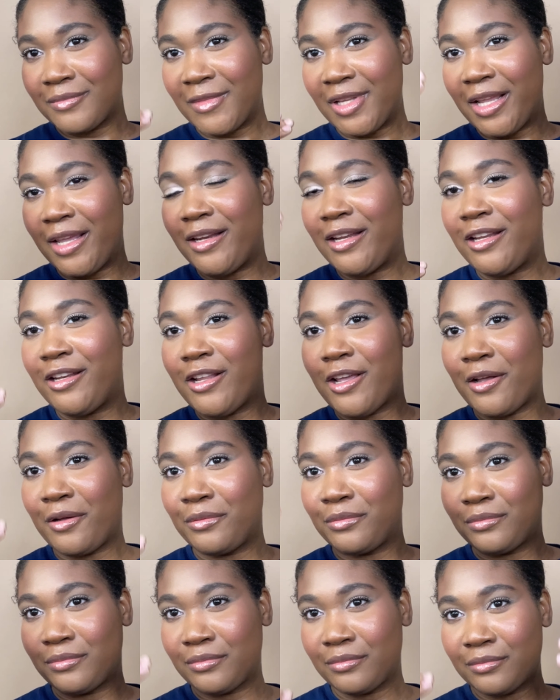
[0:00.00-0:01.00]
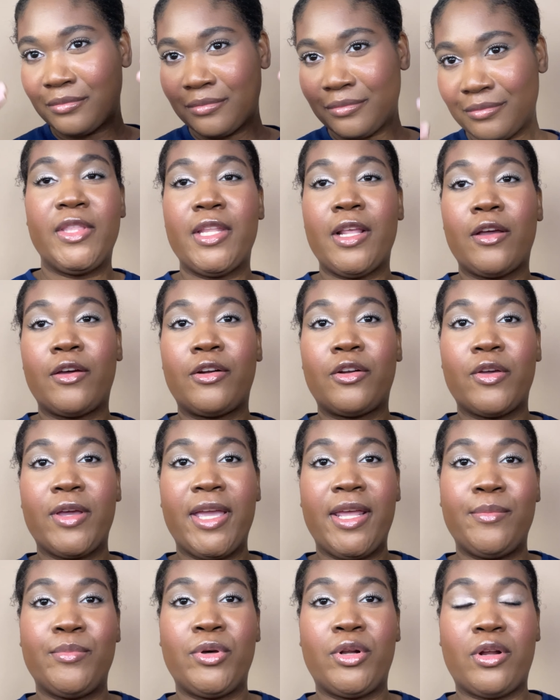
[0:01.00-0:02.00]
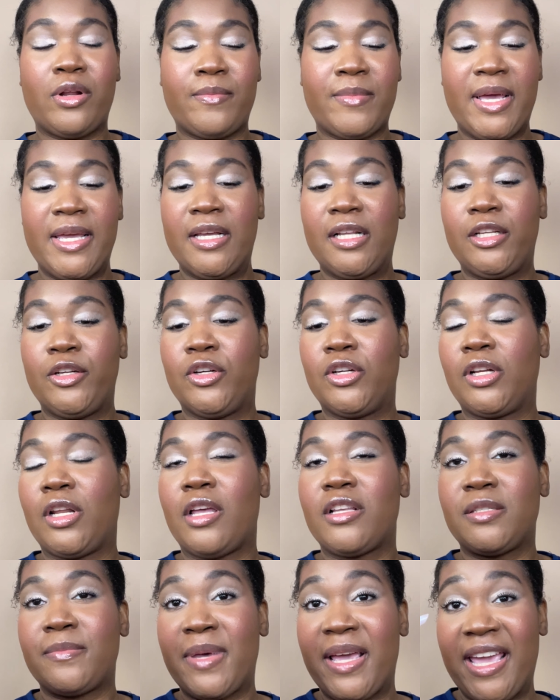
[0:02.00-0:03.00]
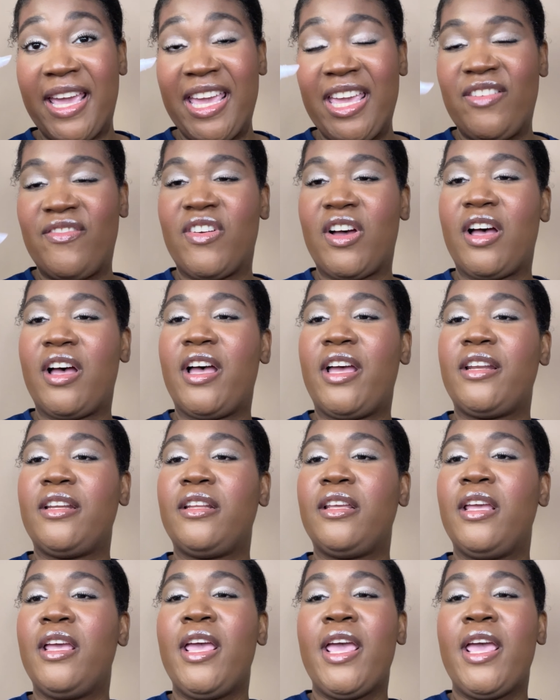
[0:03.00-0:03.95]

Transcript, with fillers: And it don't. Now I'm gonna go ahead and put on my clear gloss by Avon.